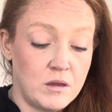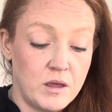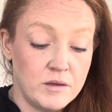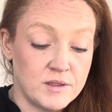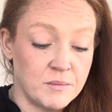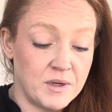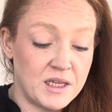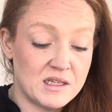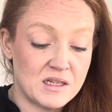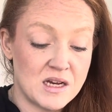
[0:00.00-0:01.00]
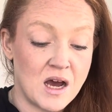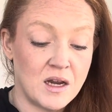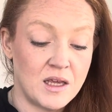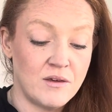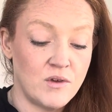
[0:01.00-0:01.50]
If somebody is not
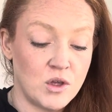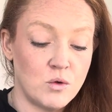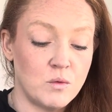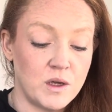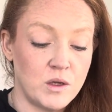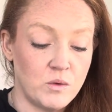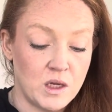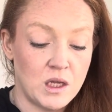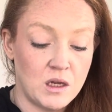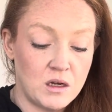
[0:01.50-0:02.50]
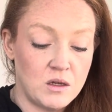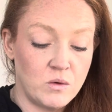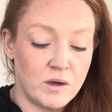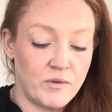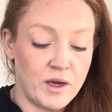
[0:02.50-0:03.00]
giving you what you need, you
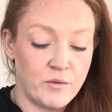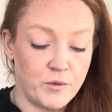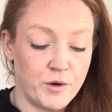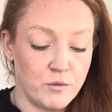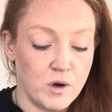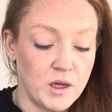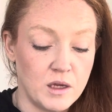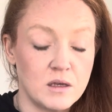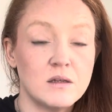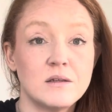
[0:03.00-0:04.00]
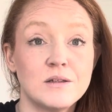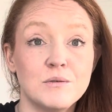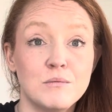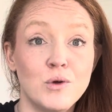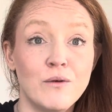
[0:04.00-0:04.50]
have every right to
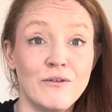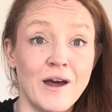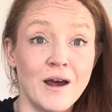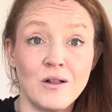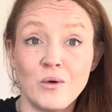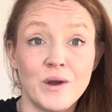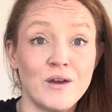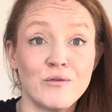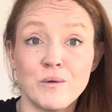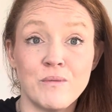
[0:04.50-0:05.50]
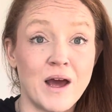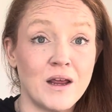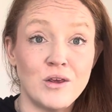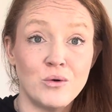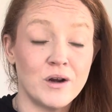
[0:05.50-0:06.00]
move the hell away from
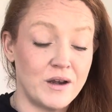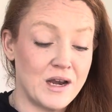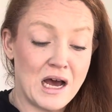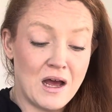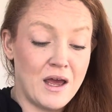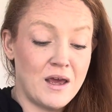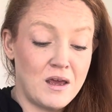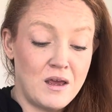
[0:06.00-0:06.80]
that. You are not,